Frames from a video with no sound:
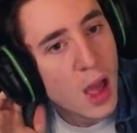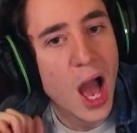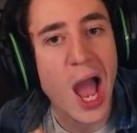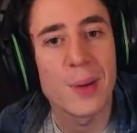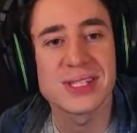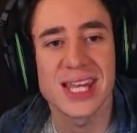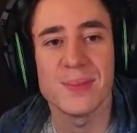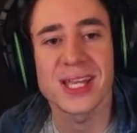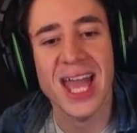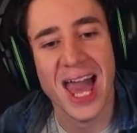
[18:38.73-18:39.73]
I would say
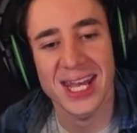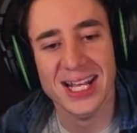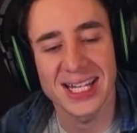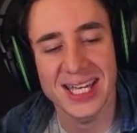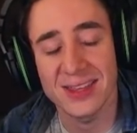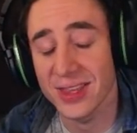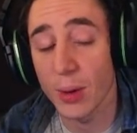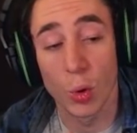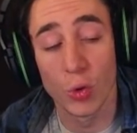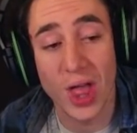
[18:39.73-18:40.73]
mechanically, they were
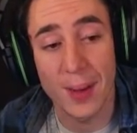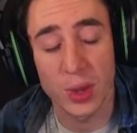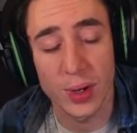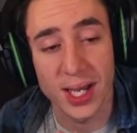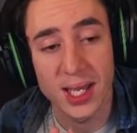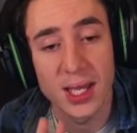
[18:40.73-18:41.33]
all there, by the way.